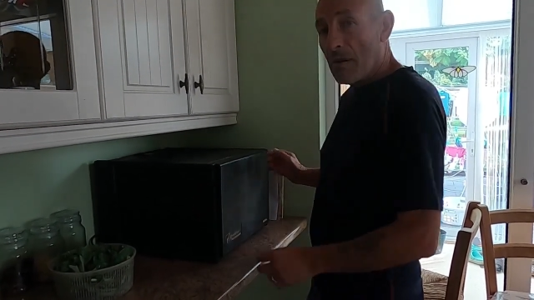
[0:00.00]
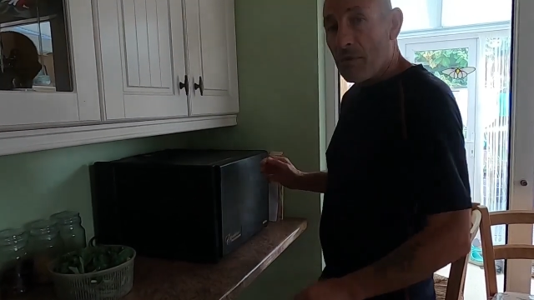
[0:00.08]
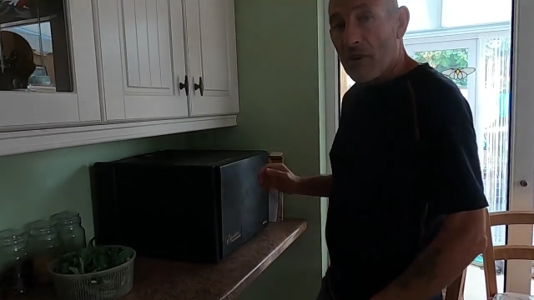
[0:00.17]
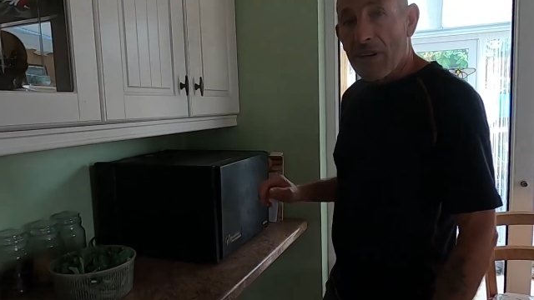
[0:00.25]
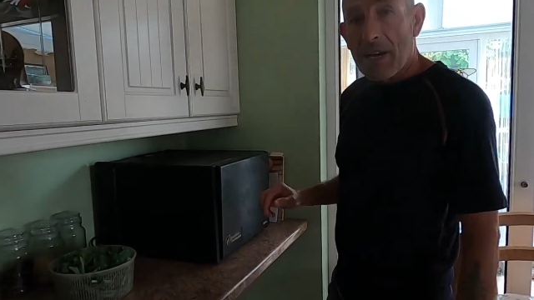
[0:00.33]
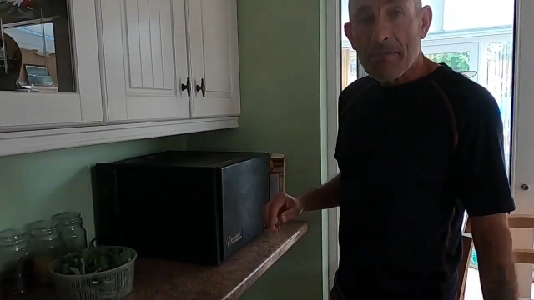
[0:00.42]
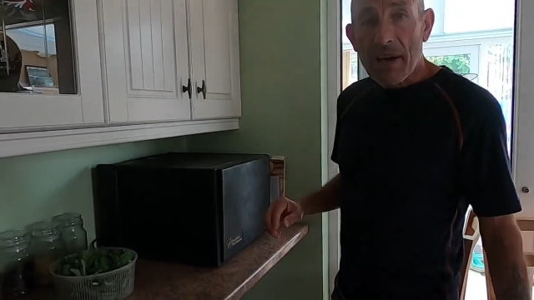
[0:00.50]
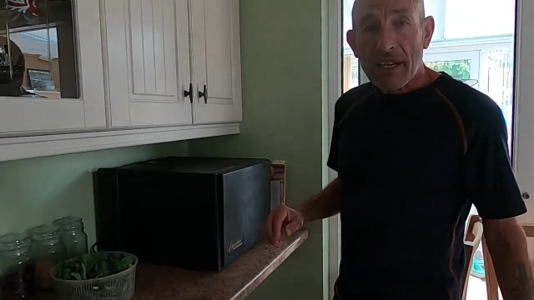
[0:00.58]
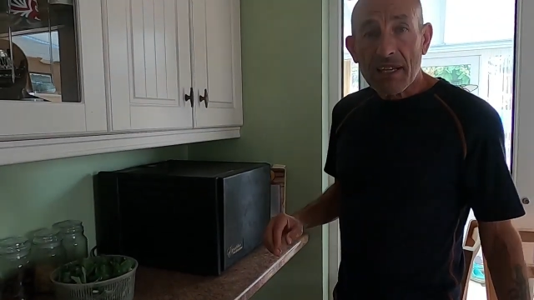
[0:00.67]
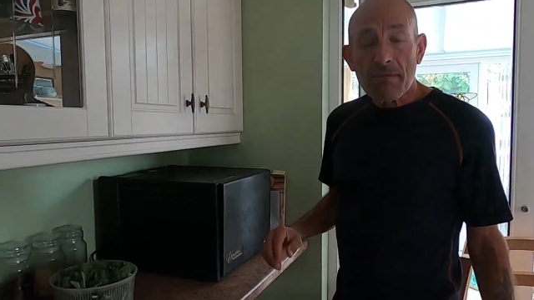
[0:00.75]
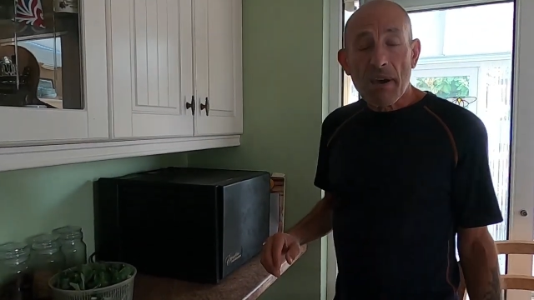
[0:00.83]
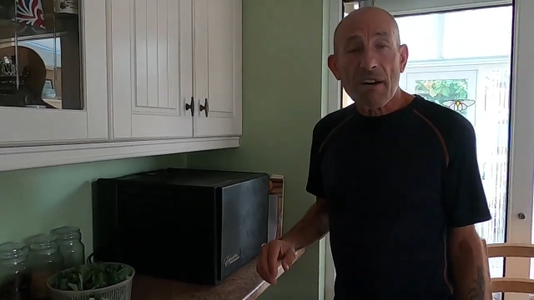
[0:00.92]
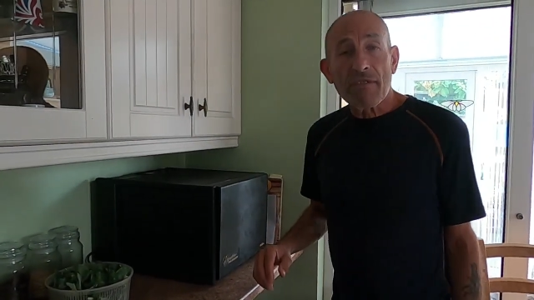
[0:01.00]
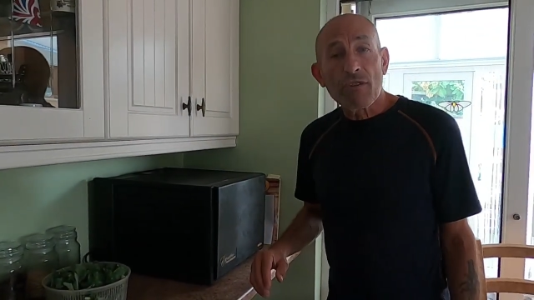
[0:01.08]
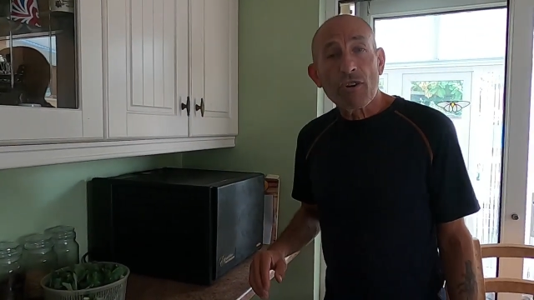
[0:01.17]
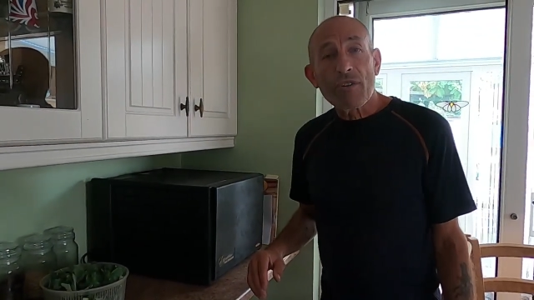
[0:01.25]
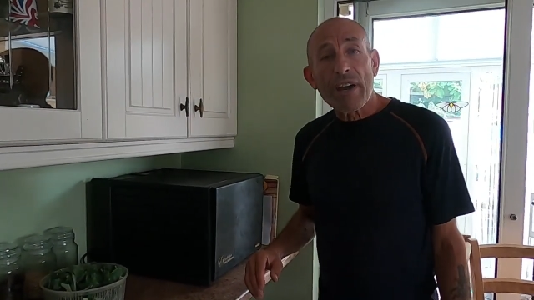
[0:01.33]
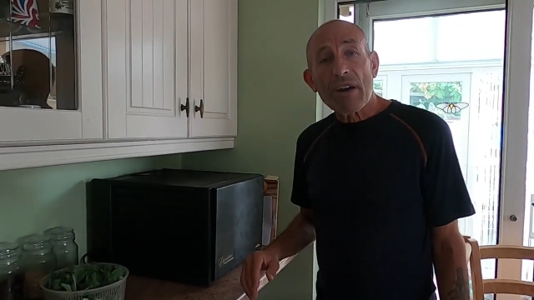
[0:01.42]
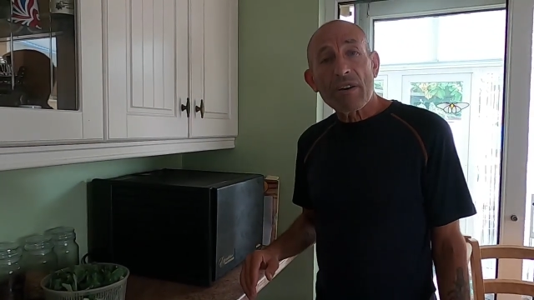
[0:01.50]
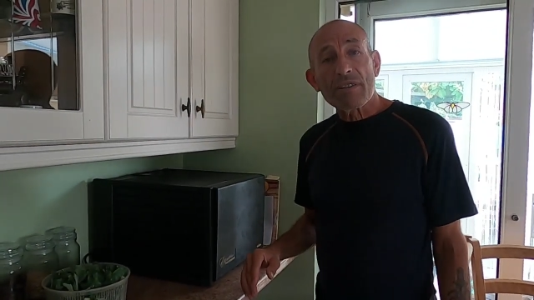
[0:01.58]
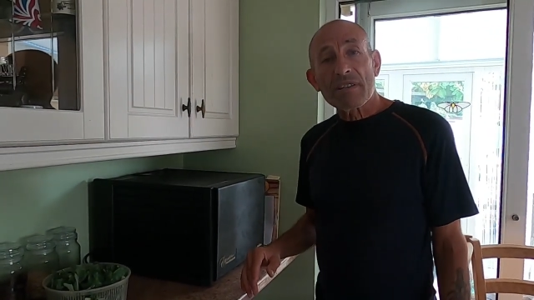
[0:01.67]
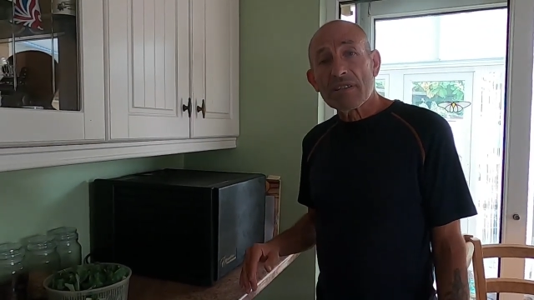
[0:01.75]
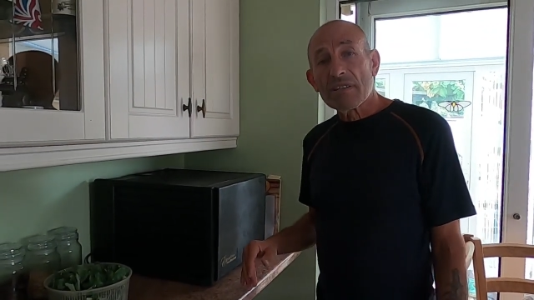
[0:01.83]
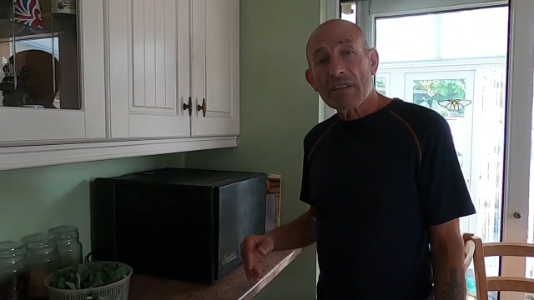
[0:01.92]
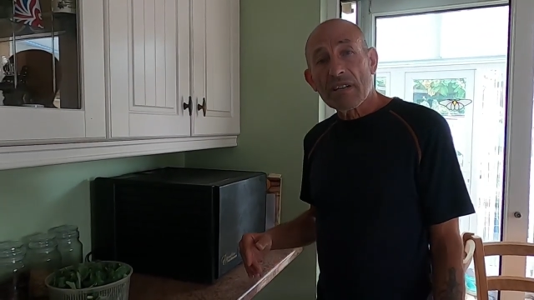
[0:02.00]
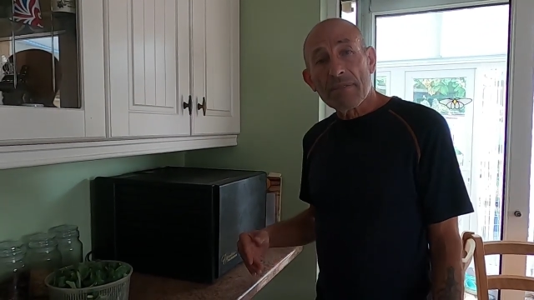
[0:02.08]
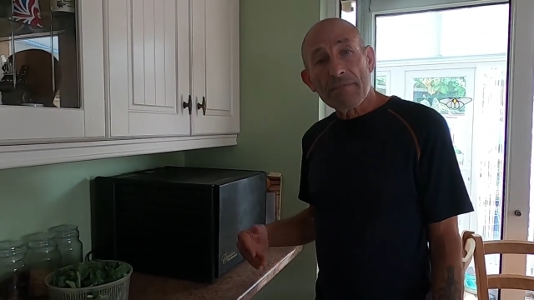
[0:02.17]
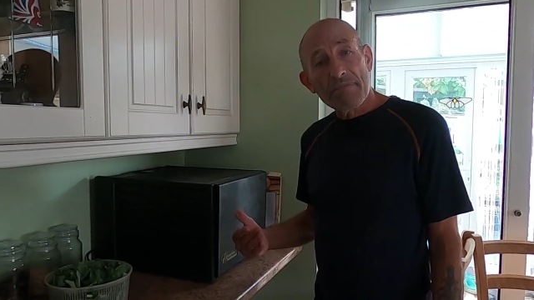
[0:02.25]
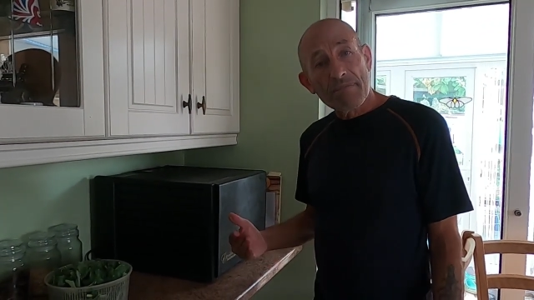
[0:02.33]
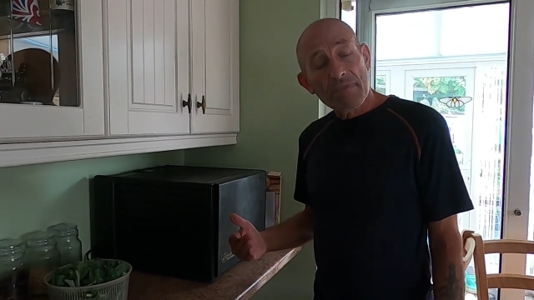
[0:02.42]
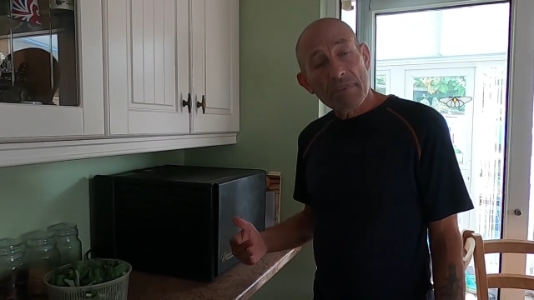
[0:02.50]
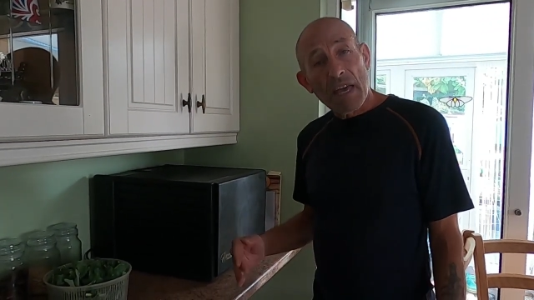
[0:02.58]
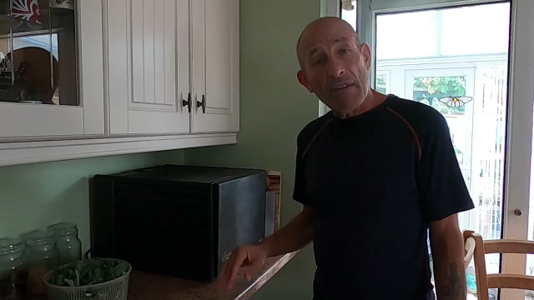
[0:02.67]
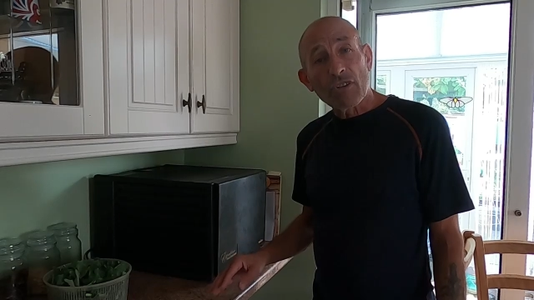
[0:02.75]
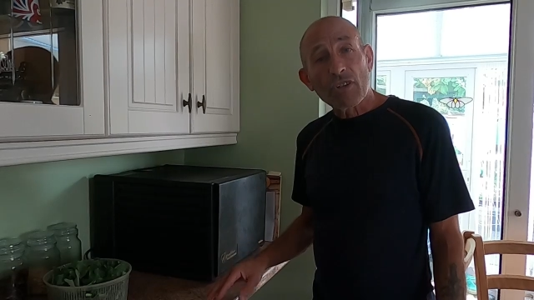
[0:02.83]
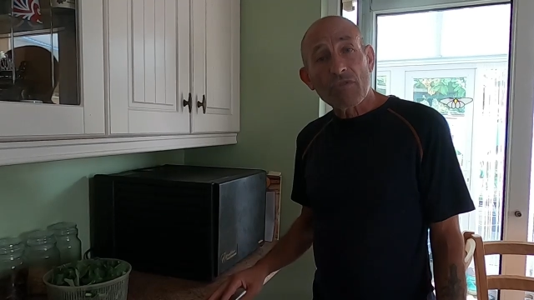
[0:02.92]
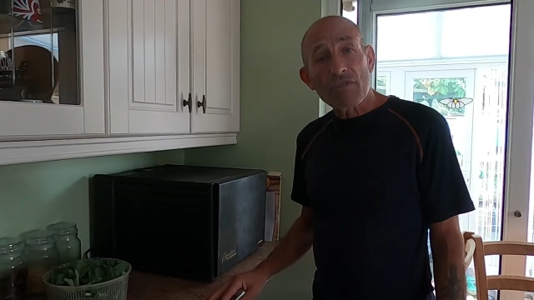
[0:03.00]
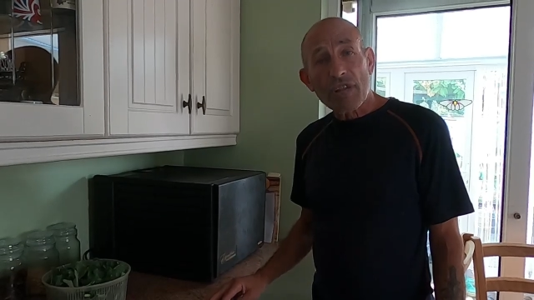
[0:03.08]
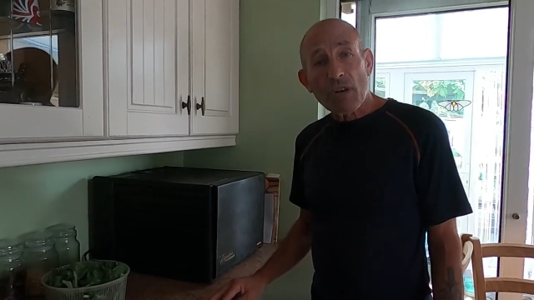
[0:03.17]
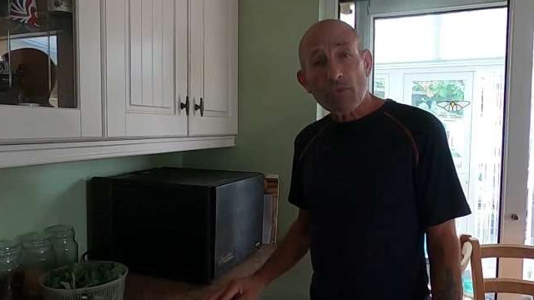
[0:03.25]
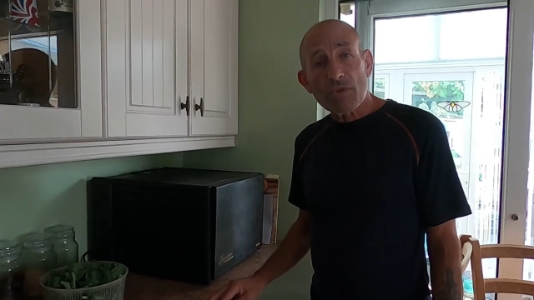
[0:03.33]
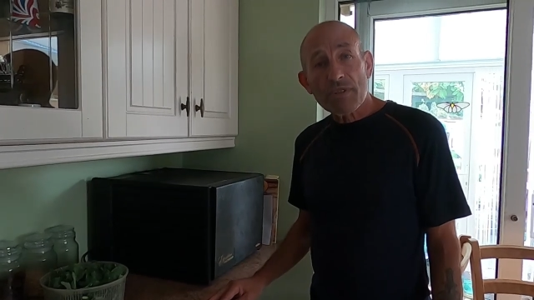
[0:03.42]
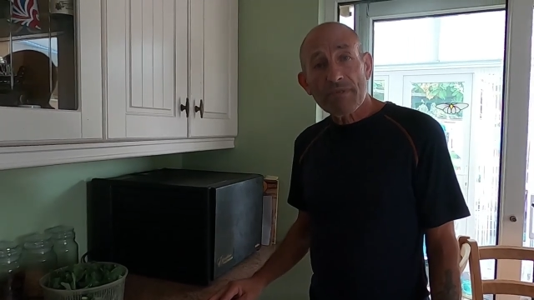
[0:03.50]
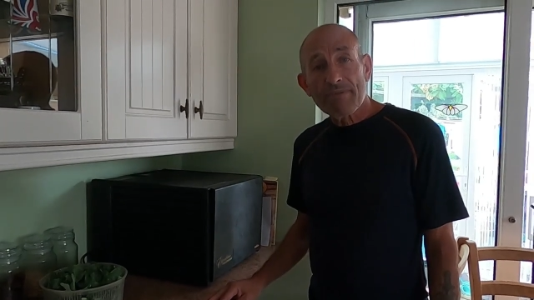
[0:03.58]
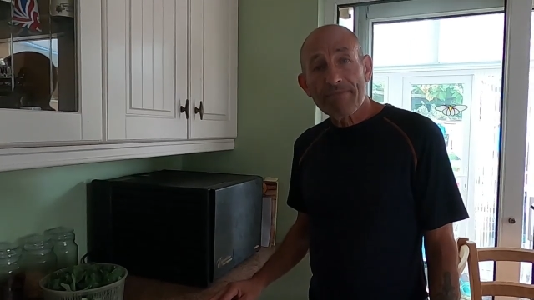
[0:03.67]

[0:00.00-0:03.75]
and we'll come back in about 4 hours and have a look at the results.